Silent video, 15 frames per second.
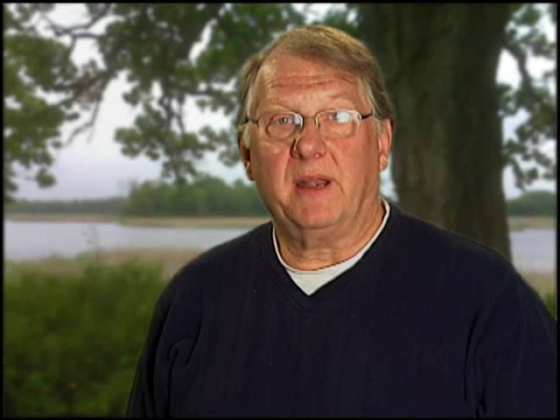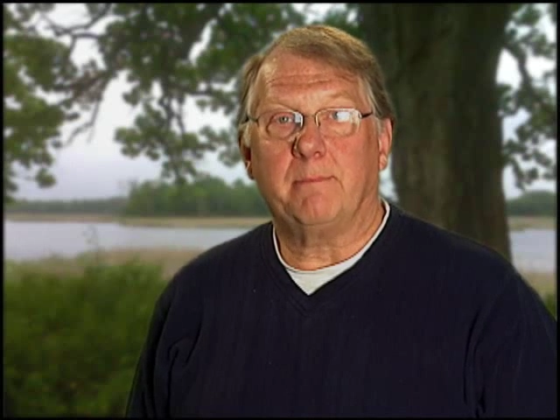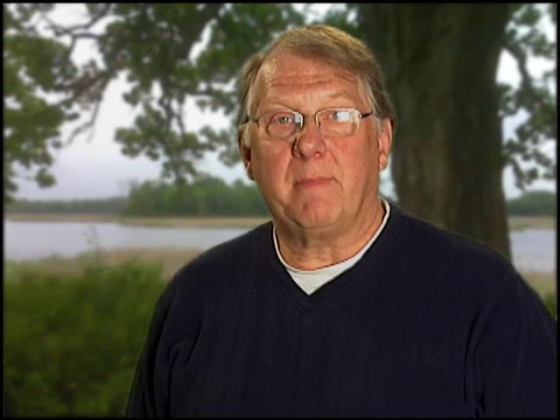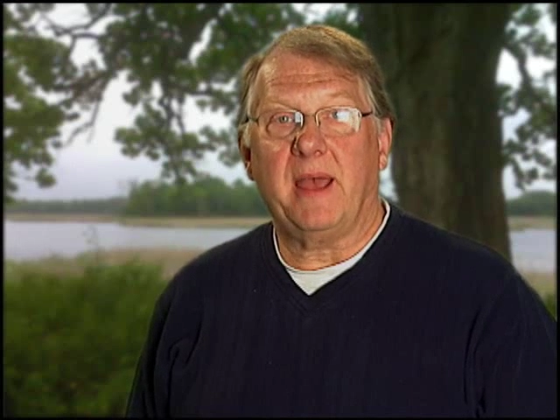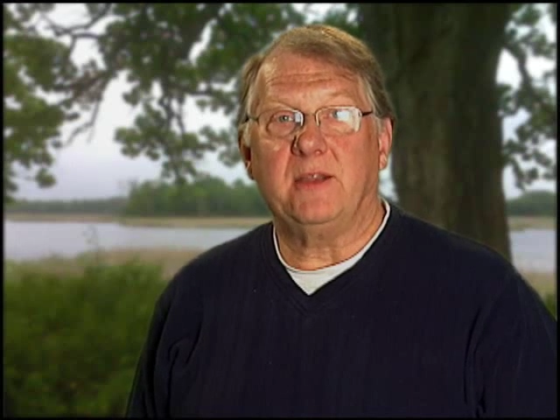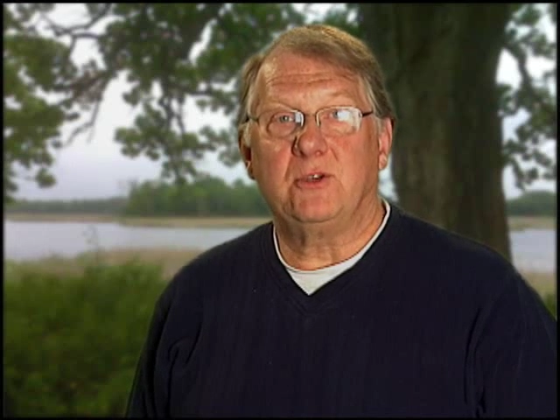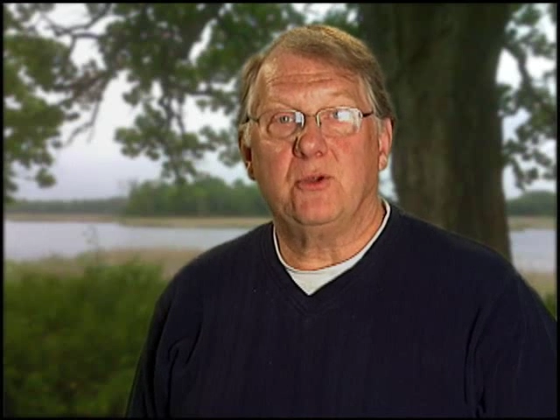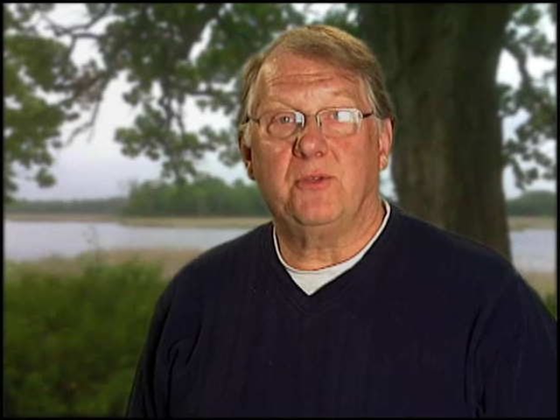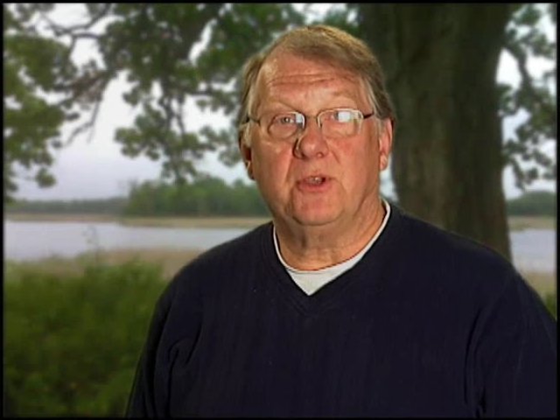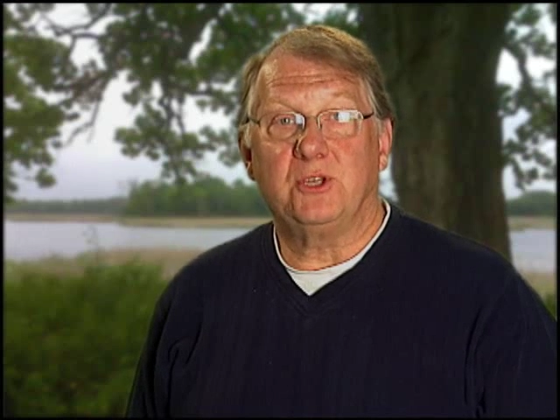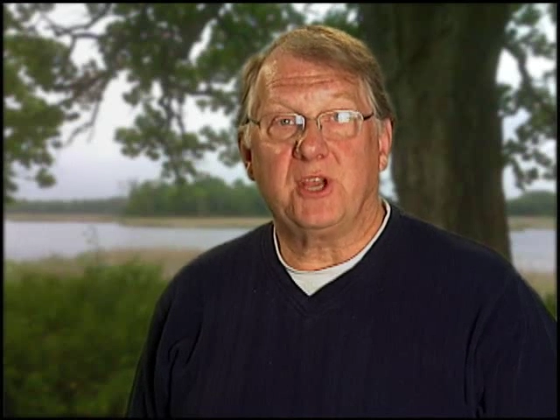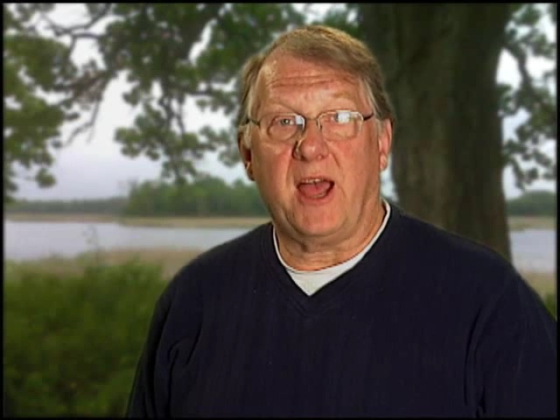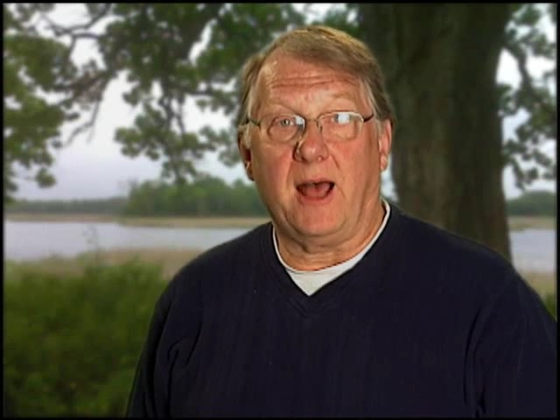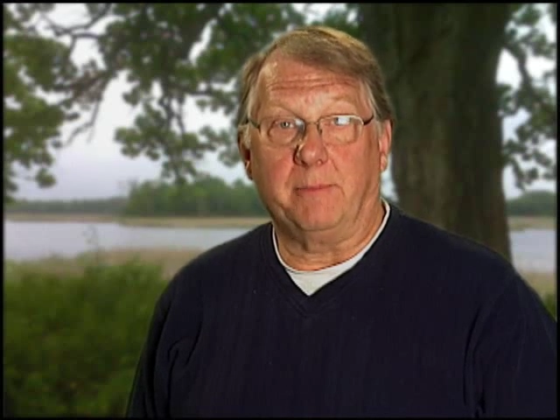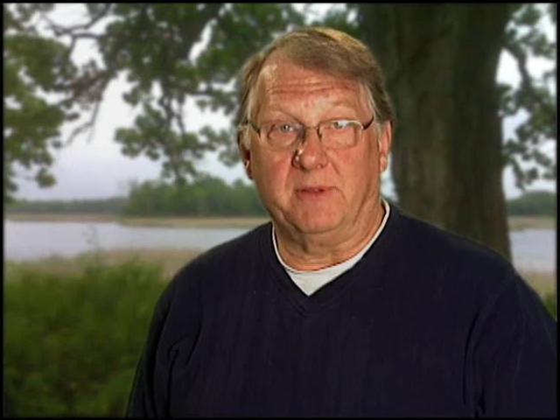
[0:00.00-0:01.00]
it might do the
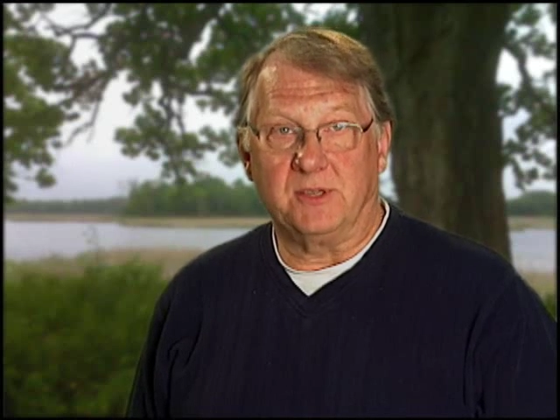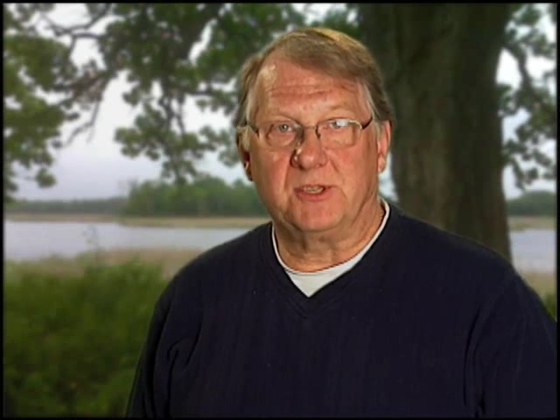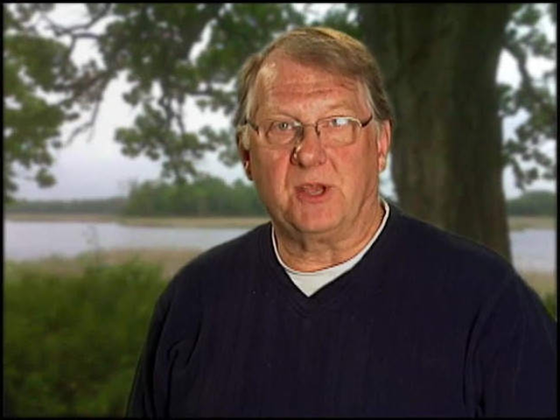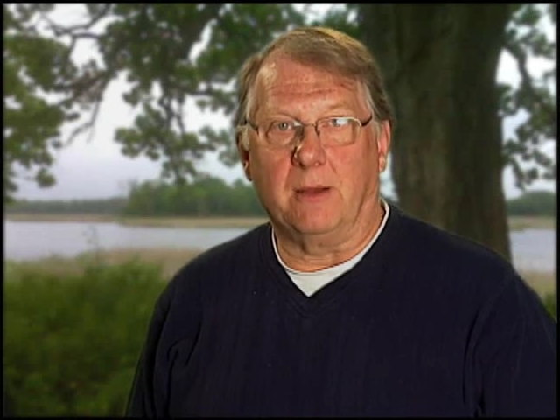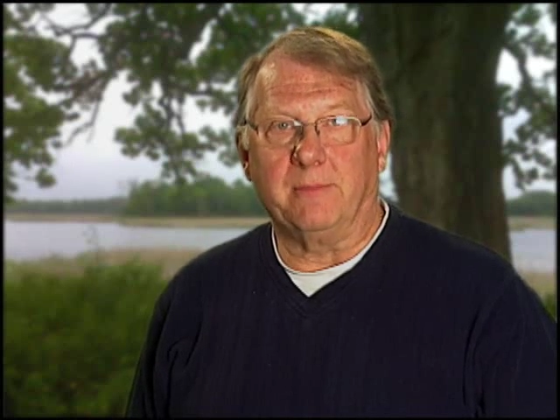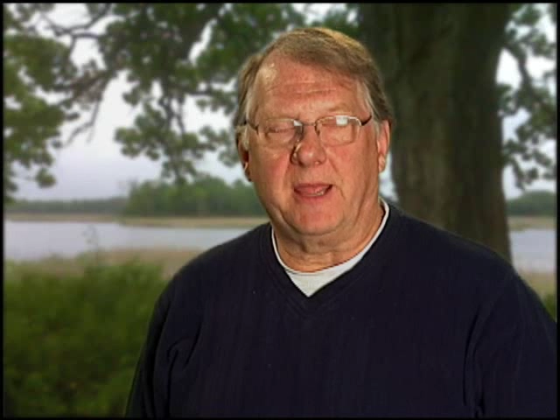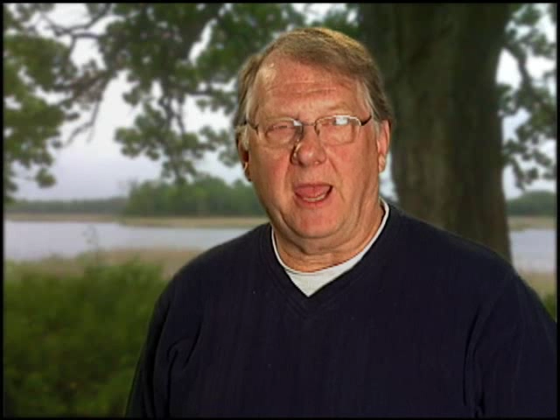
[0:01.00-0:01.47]
job in some